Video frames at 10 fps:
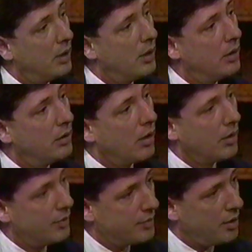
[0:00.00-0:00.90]

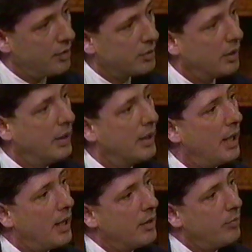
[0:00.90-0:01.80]
Arkansas, Sling
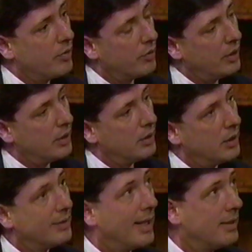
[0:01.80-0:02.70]
County, between
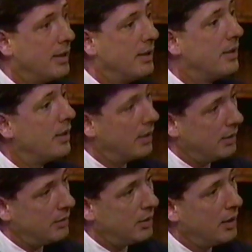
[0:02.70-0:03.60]
1910
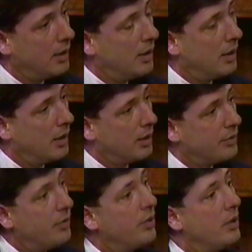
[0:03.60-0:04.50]

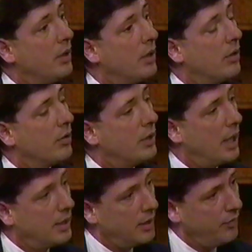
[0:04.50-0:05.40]
and to the early
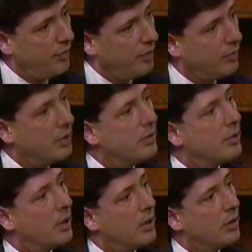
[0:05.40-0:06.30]

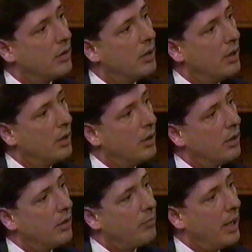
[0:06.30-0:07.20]
1950s. A
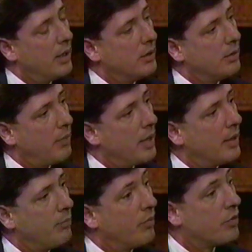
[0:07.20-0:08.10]
man by the
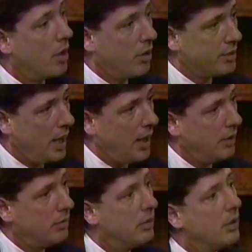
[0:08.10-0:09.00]
name of Charles Hyten